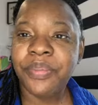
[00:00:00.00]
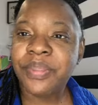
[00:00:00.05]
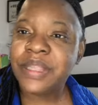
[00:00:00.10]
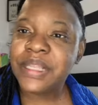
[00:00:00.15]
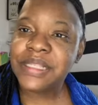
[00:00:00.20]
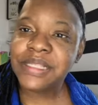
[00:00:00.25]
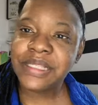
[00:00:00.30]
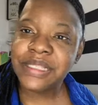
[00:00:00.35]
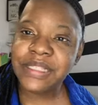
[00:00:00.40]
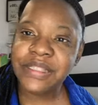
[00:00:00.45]

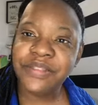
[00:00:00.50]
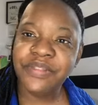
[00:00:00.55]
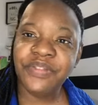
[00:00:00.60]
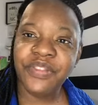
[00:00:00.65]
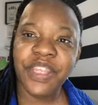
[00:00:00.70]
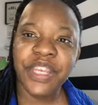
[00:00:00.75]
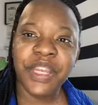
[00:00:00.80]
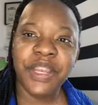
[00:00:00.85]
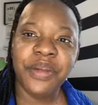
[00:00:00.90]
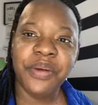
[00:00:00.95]
This is
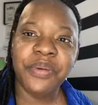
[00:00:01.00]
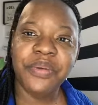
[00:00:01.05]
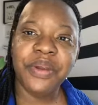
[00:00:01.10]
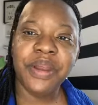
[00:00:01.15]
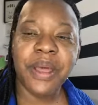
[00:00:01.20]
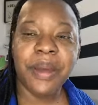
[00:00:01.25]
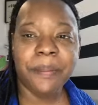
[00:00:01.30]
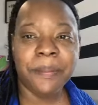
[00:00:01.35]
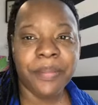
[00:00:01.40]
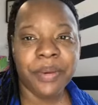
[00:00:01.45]
video
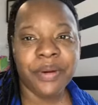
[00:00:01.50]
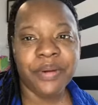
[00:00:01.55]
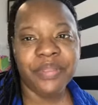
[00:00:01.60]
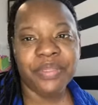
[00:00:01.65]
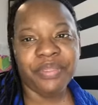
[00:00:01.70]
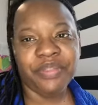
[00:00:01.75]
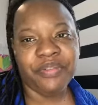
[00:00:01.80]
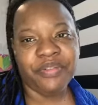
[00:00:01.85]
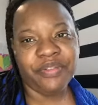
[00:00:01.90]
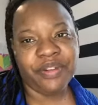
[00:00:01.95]
number
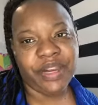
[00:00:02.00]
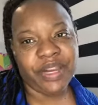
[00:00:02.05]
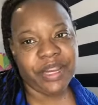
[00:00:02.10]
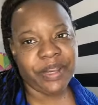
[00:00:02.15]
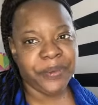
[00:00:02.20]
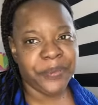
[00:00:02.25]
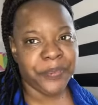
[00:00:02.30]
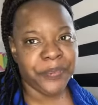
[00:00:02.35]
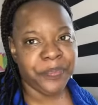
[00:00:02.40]
three.